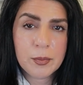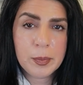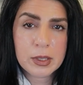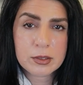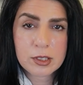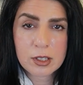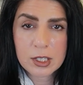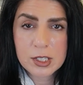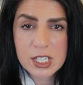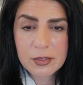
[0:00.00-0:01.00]
built
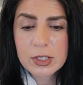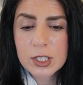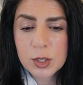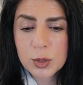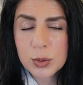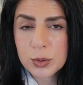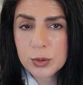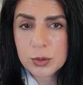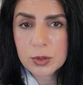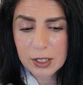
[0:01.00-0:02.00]
like
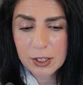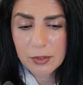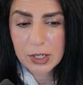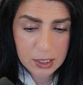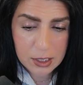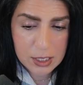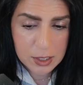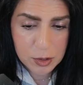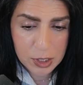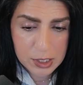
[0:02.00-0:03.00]
72 evals. It's,
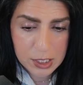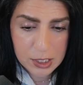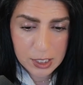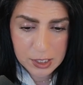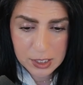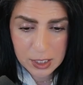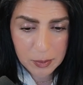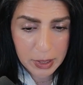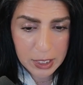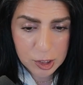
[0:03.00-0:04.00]
as you can see, test
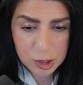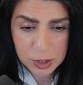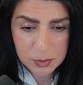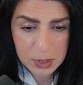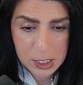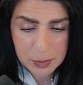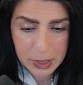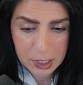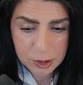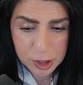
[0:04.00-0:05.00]
image
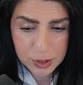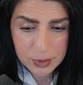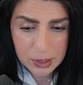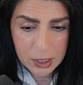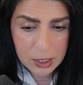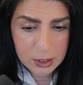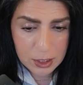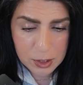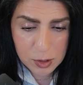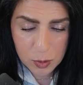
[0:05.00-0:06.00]
mismatch,
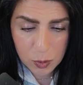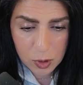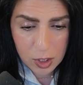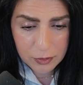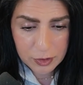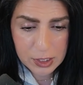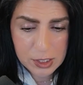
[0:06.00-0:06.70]
test low confidence